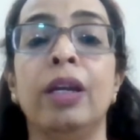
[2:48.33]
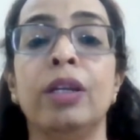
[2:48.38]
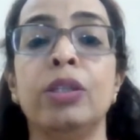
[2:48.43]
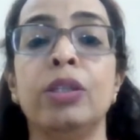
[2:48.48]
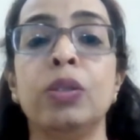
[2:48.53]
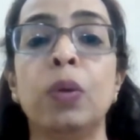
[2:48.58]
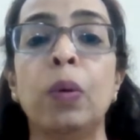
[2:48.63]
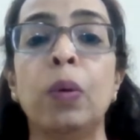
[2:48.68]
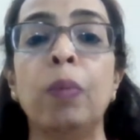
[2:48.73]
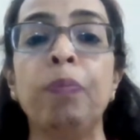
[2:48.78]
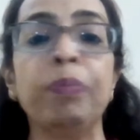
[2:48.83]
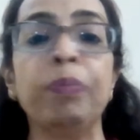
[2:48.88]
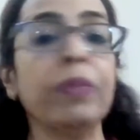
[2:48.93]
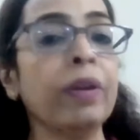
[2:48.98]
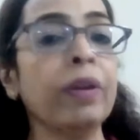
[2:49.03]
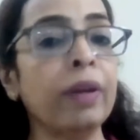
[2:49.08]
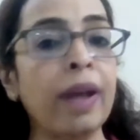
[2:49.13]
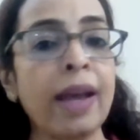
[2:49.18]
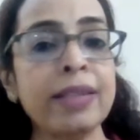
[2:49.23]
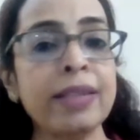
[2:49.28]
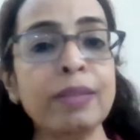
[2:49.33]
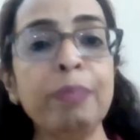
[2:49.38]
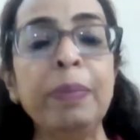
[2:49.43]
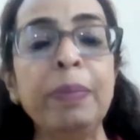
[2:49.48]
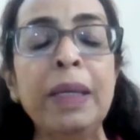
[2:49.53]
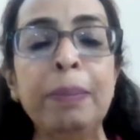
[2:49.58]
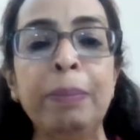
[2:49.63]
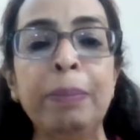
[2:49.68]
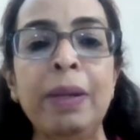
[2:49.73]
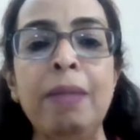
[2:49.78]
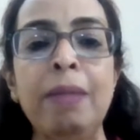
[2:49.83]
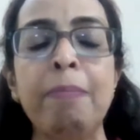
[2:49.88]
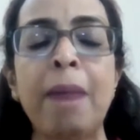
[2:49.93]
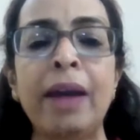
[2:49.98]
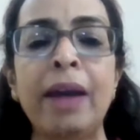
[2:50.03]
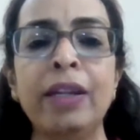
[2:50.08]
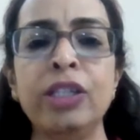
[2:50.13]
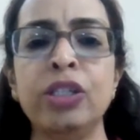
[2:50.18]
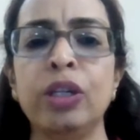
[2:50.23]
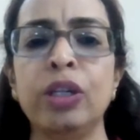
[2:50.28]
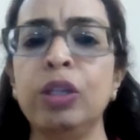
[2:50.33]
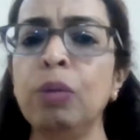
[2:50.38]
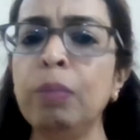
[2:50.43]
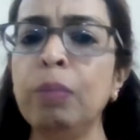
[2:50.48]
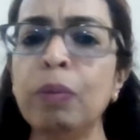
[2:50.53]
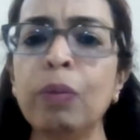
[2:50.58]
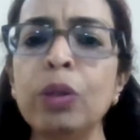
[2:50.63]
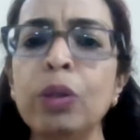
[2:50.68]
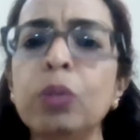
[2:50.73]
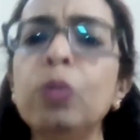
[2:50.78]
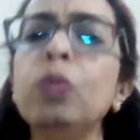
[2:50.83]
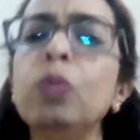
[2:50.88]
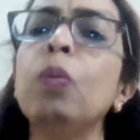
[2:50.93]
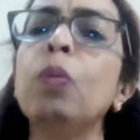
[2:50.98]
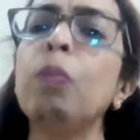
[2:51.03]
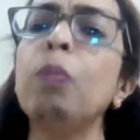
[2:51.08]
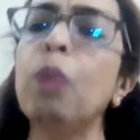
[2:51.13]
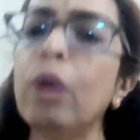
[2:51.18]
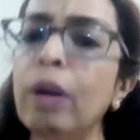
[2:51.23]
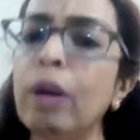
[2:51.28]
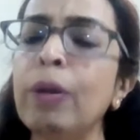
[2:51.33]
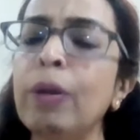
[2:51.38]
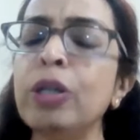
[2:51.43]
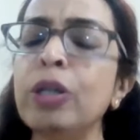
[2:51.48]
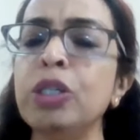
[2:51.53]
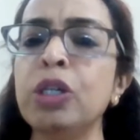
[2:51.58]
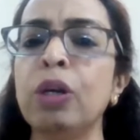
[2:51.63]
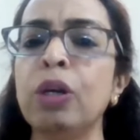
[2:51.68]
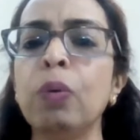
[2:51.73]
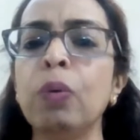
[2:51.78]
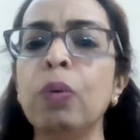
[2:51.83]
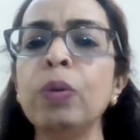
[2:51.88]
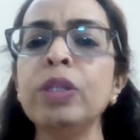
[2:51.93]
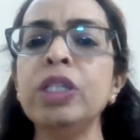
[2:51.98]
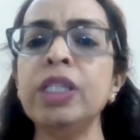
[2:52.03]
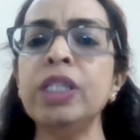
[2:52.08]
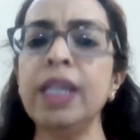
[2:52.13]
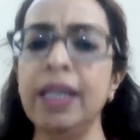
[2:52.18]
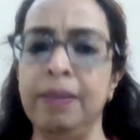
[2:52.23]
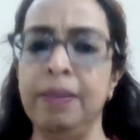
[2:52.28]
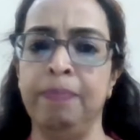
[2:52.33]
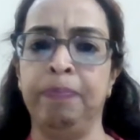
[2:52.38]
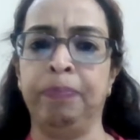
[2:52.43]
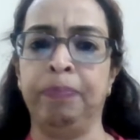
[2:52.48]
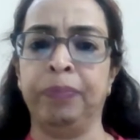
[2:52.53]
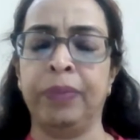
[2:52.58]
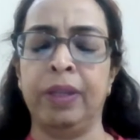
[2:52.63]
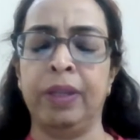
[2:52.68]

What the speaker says: So as a people manager, you may want to know more about your own team,